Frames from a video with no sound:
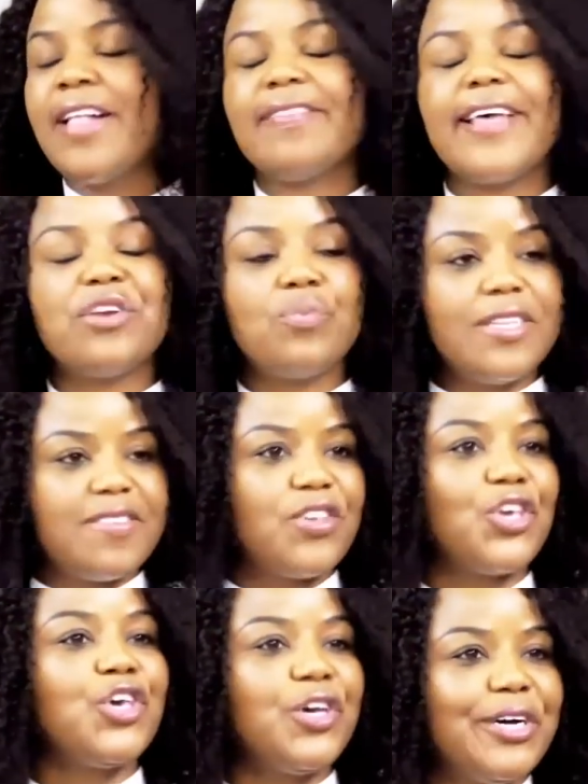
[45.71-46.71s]
that we'd
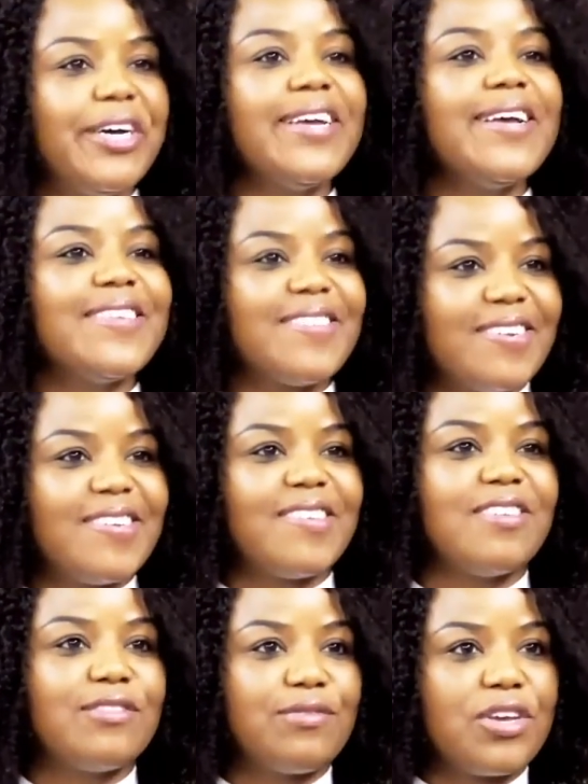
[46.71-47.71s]
secure a
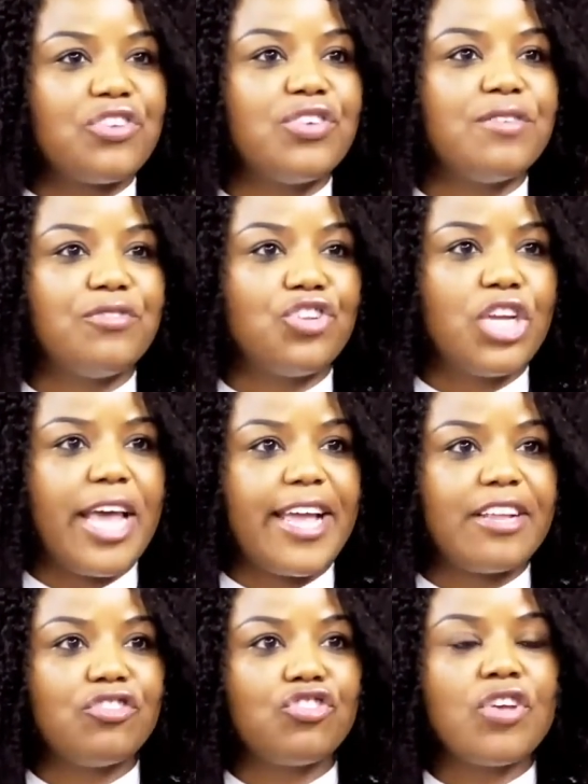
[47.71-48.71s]
citizen's victory for
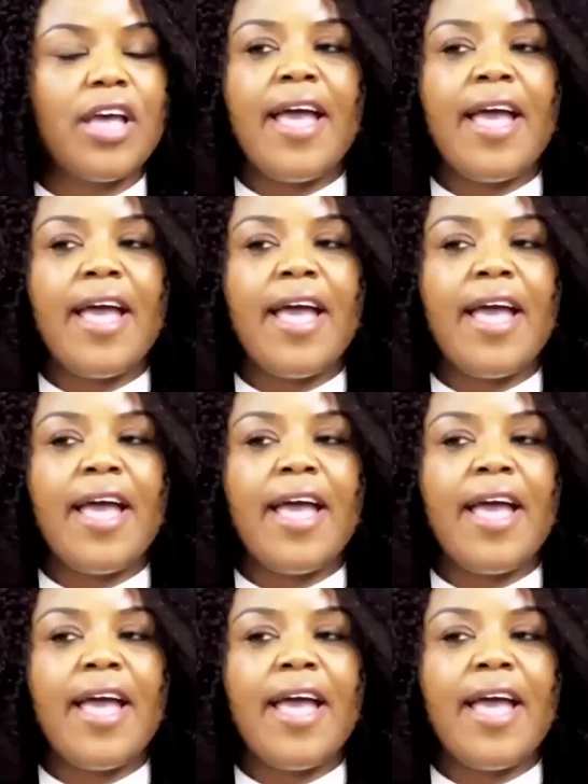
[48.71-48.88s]
change.